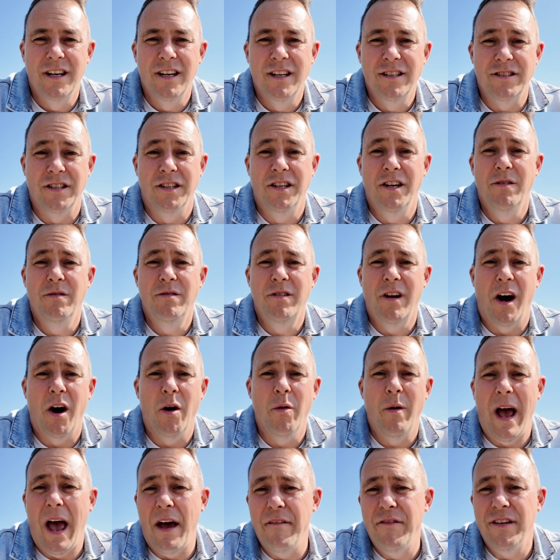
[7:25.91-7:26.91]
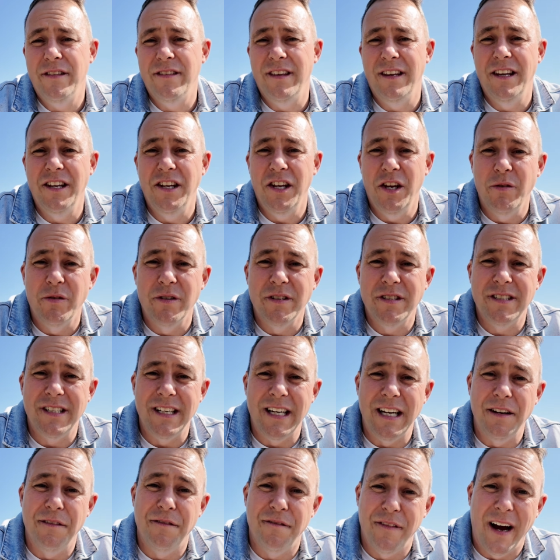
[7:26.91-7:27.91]
So you know everything that you
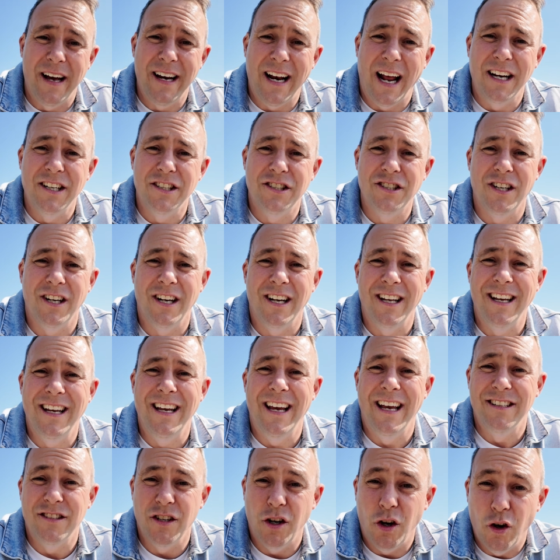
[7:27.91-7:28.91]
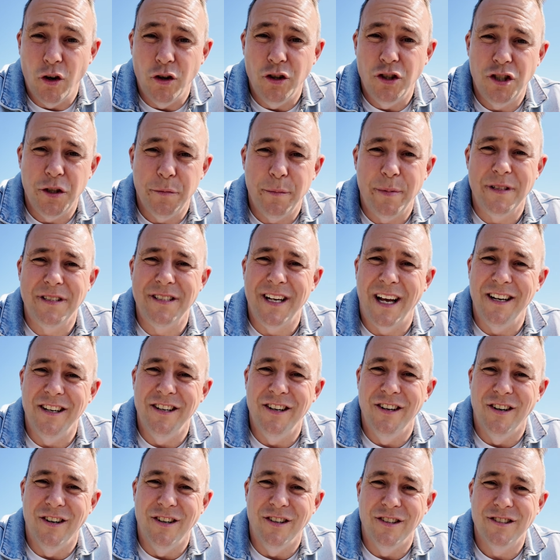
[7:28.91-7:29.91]
receive financially is 100%
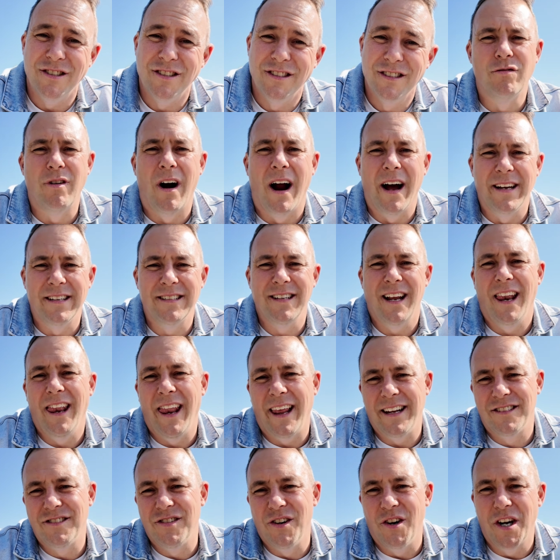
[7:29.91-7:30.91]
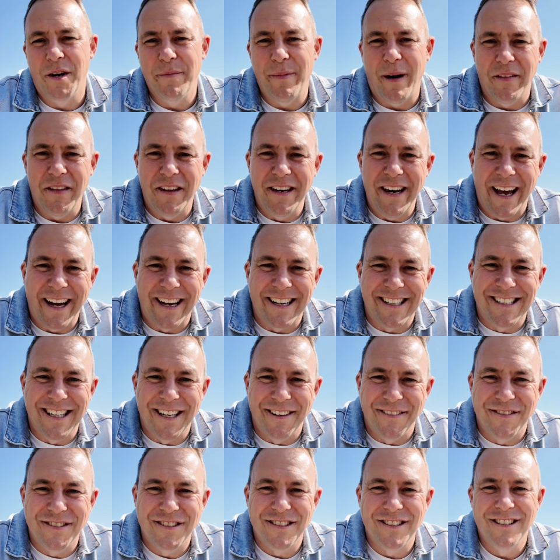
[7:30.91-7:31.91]
yours. Right, let's talk about the
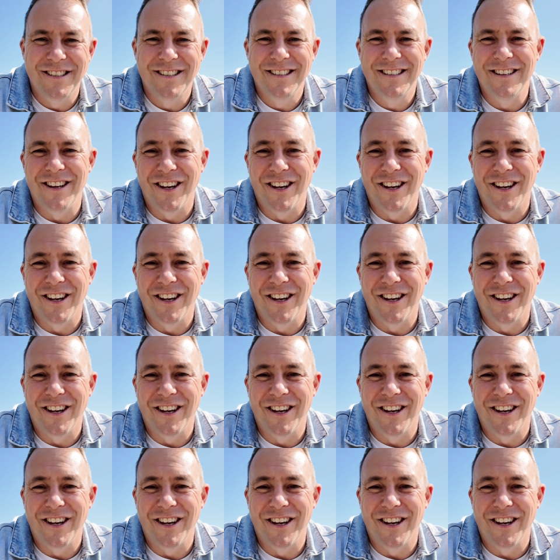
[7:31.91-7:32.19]
negatives.